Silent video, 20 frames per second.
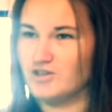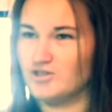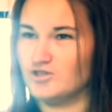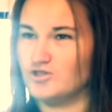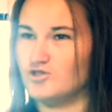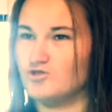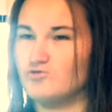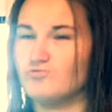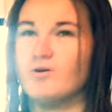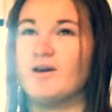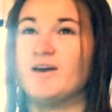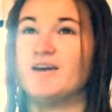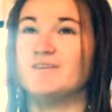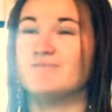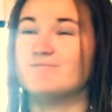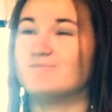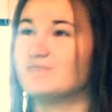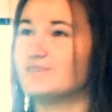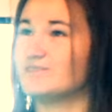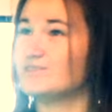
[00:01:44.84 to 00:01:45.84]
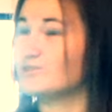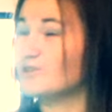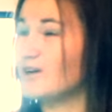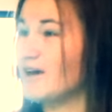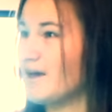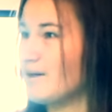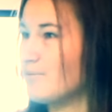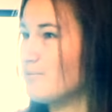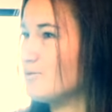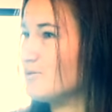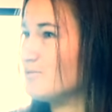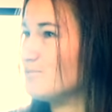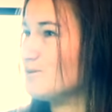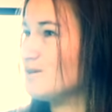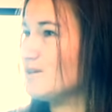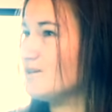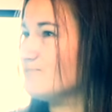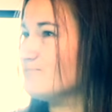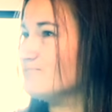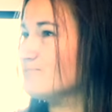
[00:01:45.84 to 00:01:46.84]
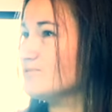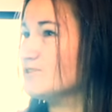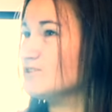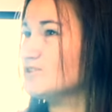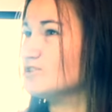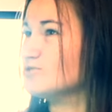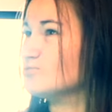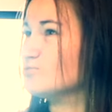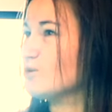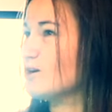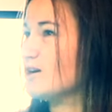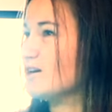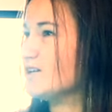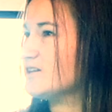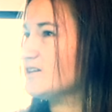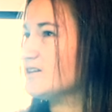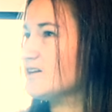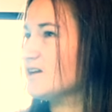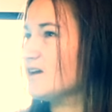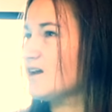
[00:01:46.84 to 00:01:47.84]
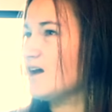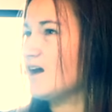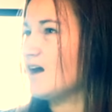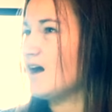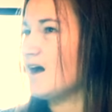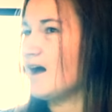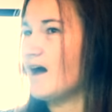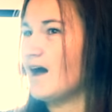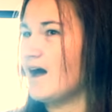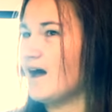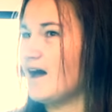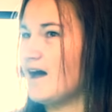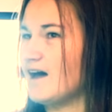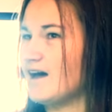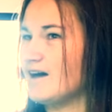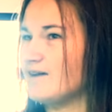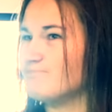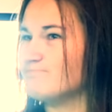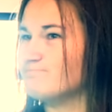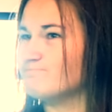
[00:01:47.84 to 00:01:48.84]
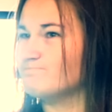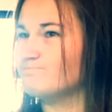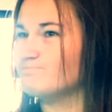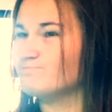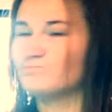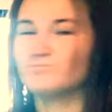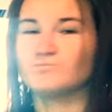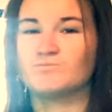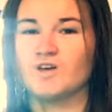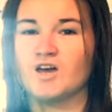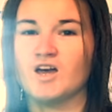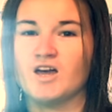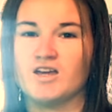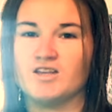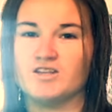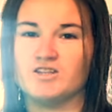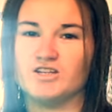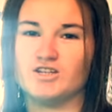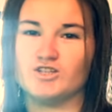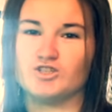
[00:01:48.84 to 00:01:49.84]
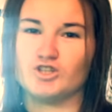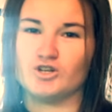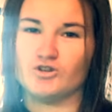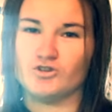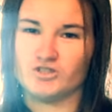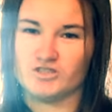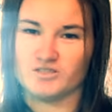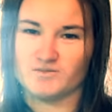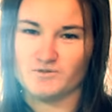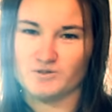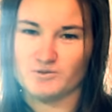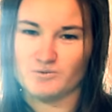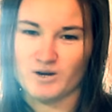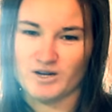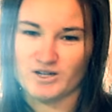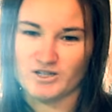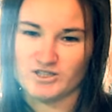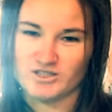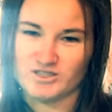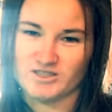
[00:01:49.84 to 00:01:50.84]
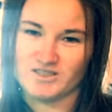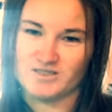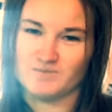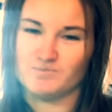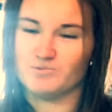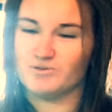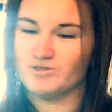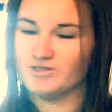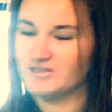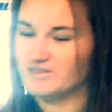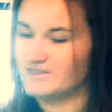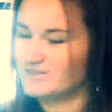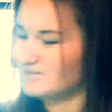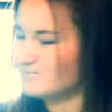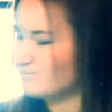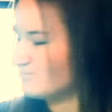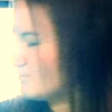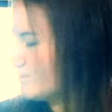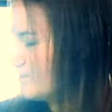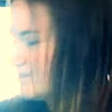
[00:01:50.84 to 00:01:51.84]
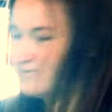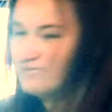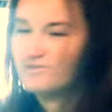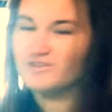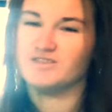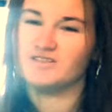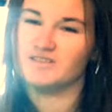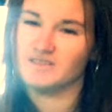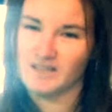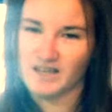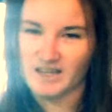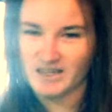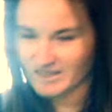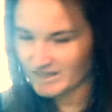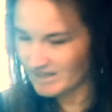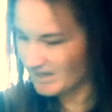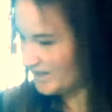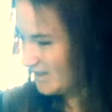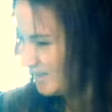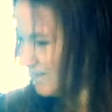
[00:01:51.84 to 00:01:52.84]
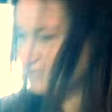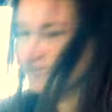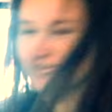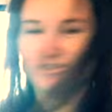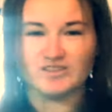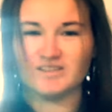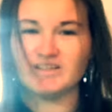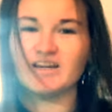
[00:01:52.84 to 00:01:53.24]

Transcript: You wait, this will happen to me. Just wait. Um, Nick Jonas, if you're watching this, please give this a like and give this a